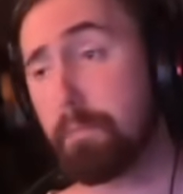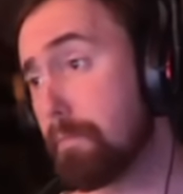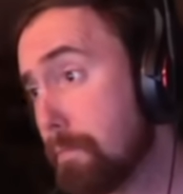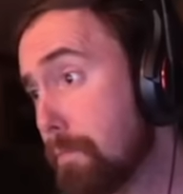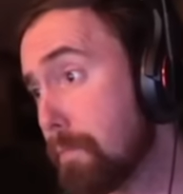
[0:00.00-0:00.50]

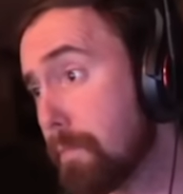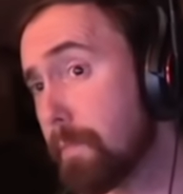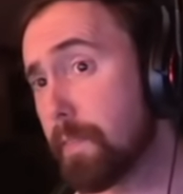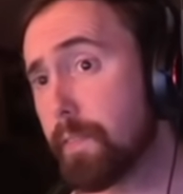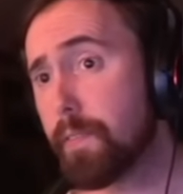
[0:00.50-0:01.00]

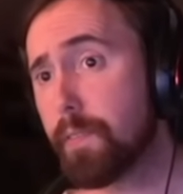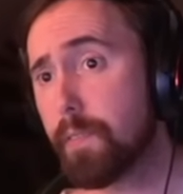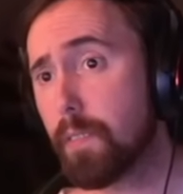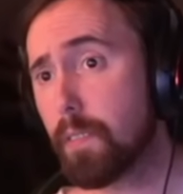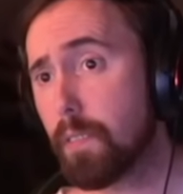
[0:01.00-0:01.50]

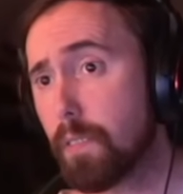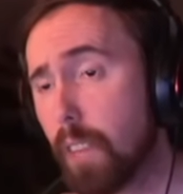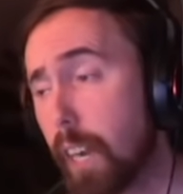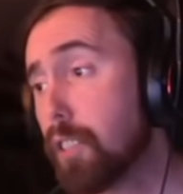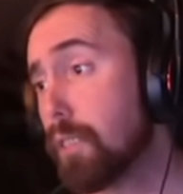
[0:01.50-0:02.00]

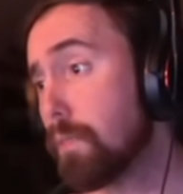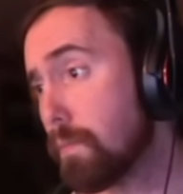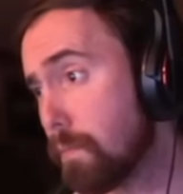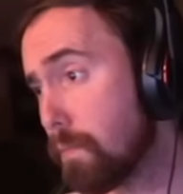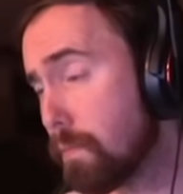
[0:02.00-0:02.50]

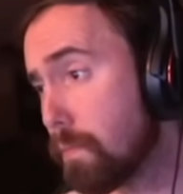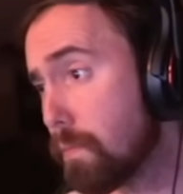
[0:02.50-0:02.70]
The person shown says nothing.